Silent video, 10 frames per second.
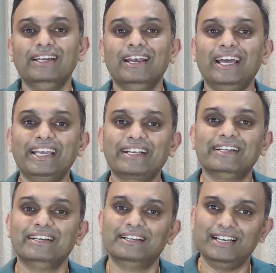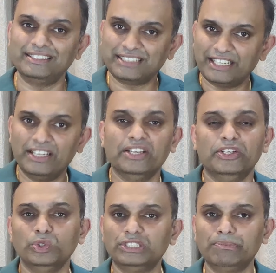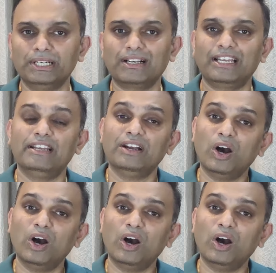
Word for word: like let's say UC Berkeley.